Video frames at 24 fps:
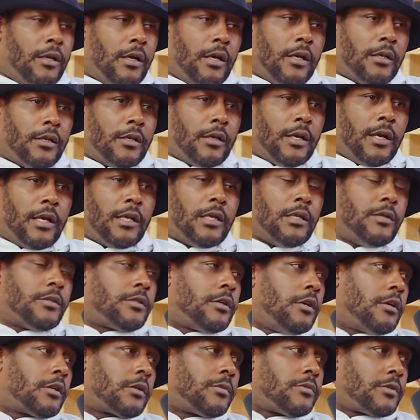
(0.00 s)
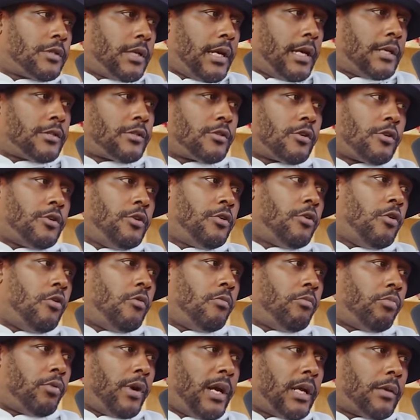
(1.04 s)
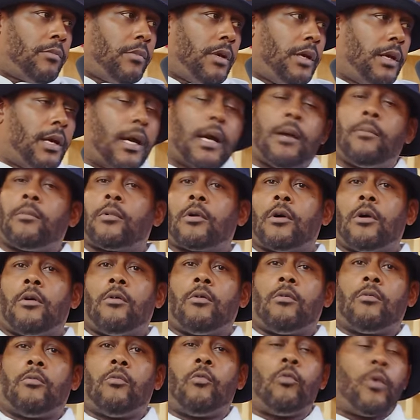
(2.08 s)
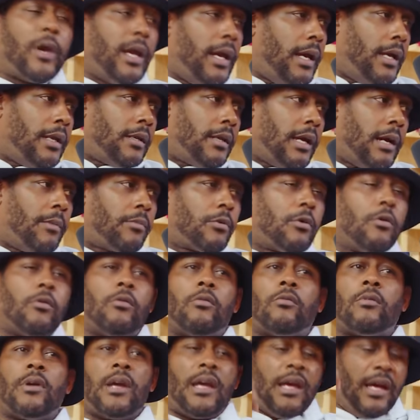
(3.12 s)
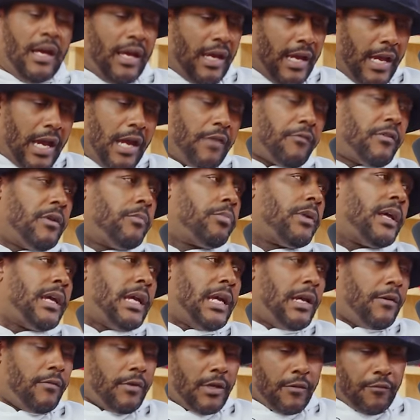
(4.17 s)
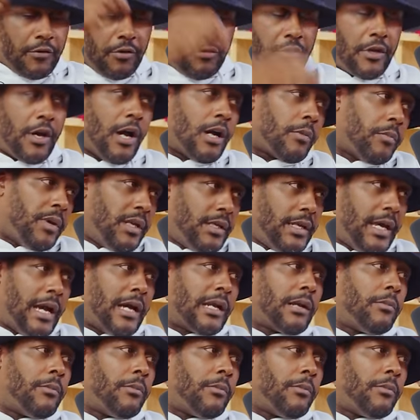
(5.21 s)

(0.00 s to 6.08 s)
and under any circumstances, are you gonna break me? I'm gonna win. I'm gonna every play, even if you knock me